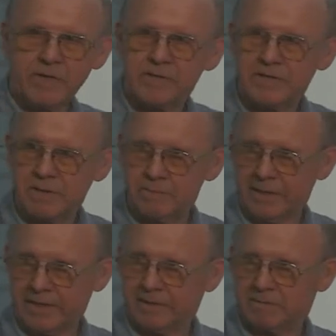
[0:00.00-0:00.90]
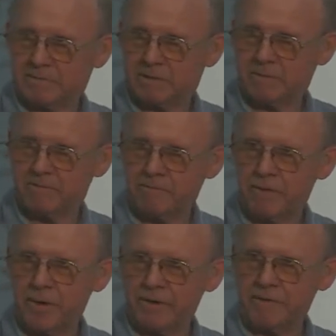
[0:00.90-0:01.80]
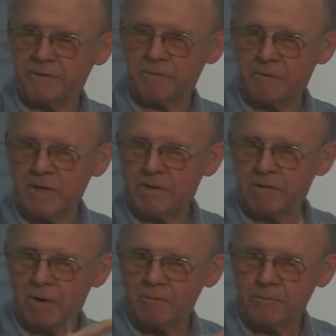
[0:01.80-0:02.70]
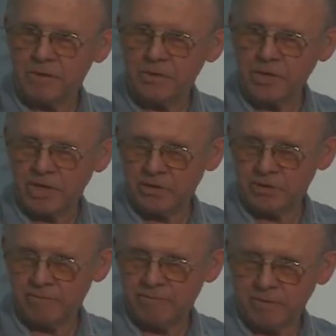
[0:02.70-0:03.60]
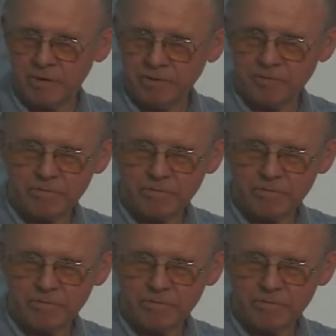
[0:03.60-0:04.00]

simply with the foot, you really go for the gesture first.